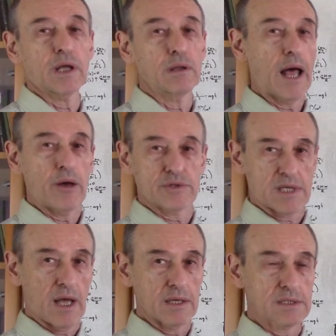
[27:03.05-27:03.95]
allows
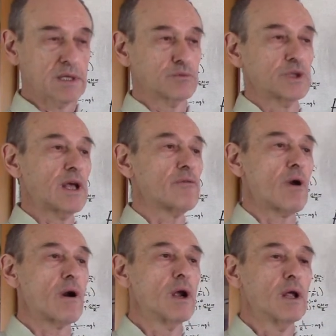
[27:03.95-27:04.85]
us and
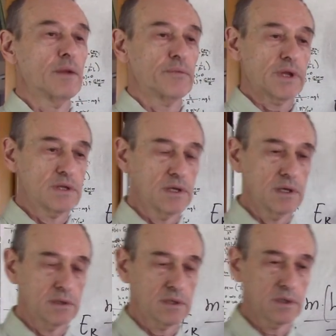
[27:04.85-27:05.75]
whatever
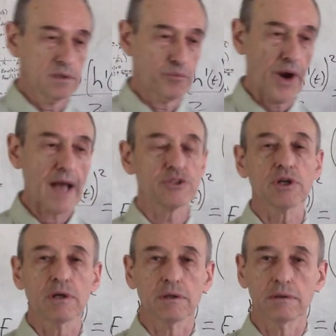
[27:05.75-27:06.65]
the, the, the
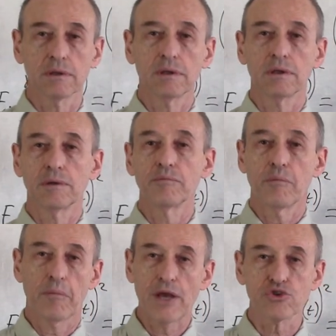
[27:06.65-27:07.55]
practical um,
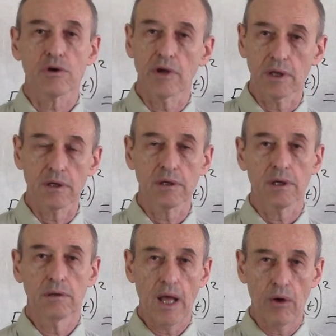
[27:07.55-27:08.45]
measuring
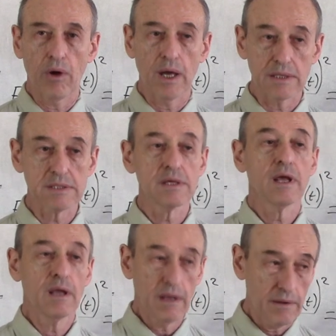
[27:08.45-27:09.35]
allow us,
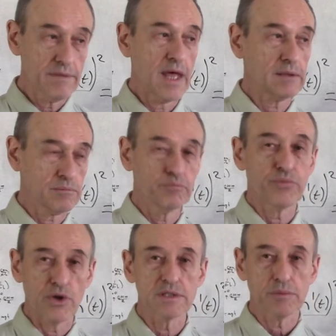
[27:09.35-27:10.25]
that
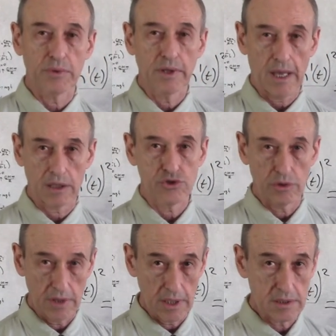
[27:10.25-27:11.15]
principle
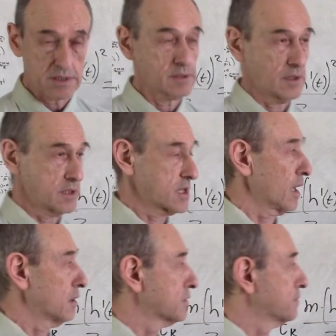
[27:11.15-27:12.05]
actually is, is
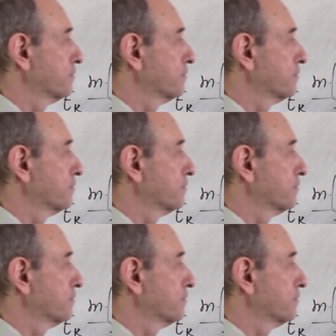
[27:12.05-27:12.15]
held.